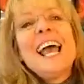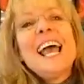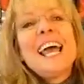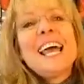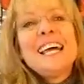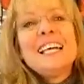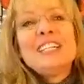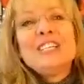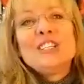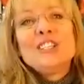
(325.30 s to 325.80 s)

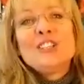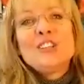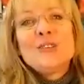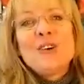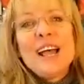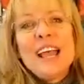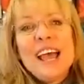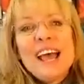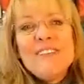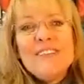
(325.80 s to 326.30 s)
And so
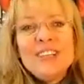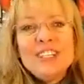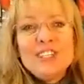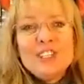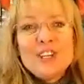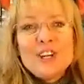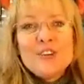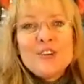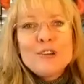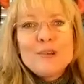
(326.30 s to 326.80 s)
I haven't
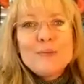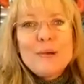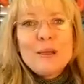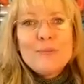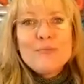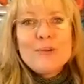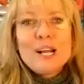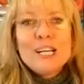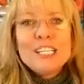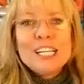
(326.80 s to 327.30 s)
started my
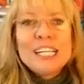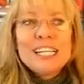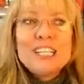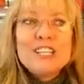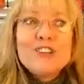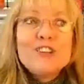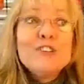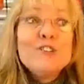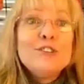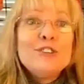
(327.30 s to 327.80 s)

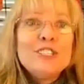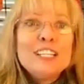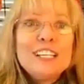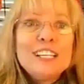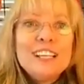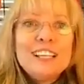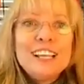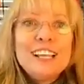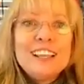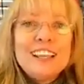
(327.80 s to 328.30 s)
project
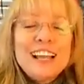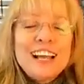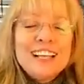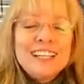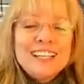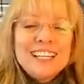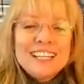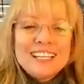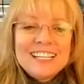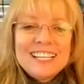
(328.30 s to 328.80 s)
using
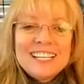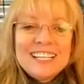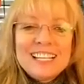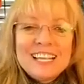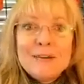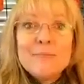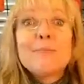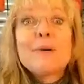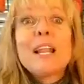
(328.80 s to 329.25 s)
that technique yet,